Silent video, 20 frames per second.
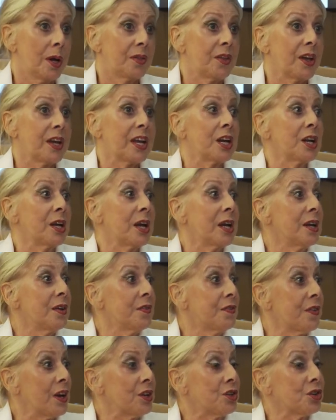They can
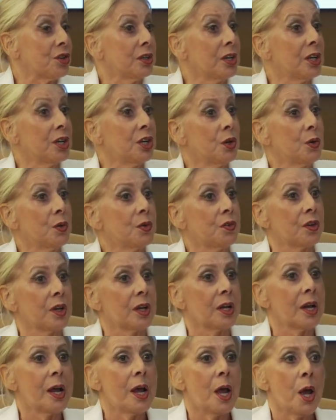eventually use it.